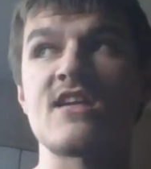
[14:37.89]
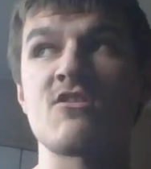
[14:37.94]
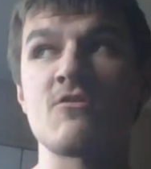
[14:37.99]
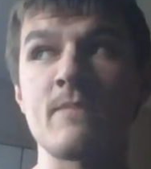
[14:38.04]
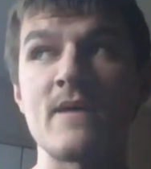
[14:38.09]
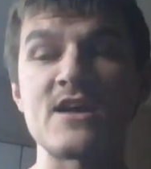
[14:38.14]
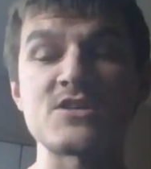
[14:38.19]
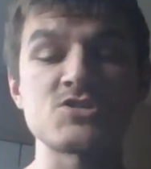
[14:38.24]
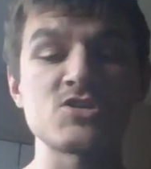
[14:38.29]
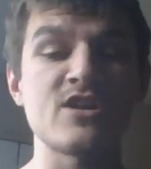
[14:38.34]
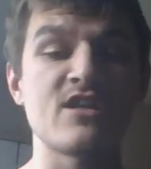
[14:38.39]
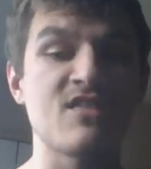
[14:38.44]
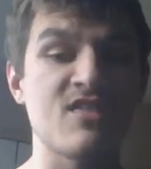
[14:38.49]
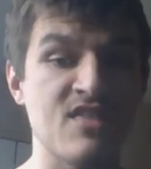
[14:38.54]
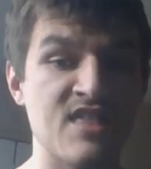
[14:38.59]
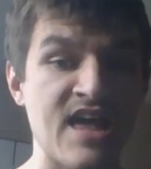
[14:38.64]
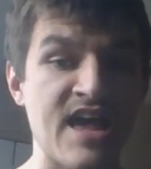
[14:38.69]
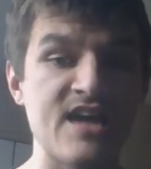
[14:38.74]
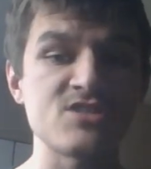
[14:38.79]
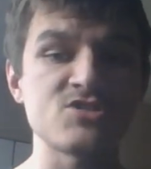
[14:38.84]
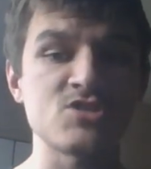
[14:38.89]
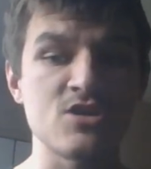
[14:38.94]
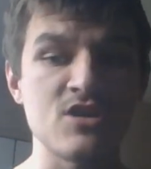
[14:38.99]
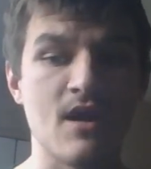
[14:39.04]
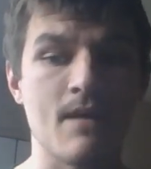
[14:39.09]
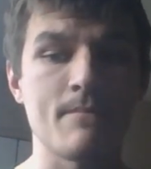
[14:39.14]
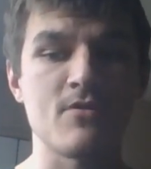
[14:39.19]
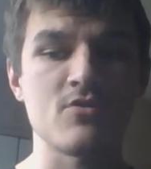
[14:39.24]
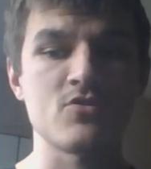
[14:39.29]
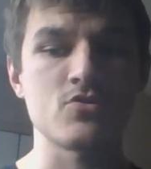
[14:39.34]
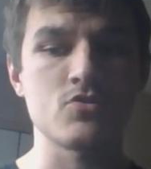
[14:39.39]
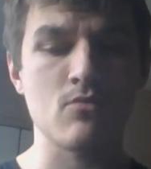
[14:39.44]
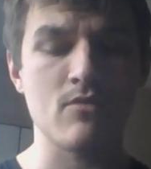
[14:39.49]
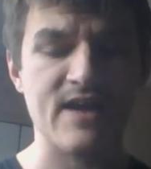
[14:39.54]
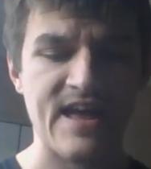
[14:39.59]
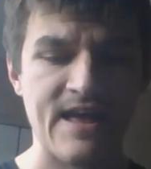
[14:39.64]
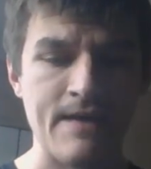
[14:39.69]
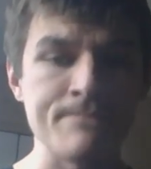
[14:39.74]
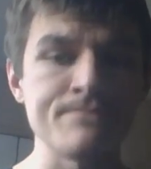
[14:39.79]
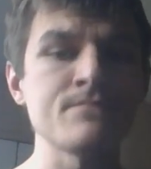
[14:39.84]
especially in stage number
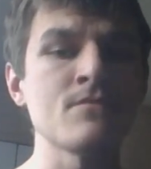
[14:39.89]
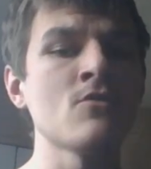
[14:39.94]
three.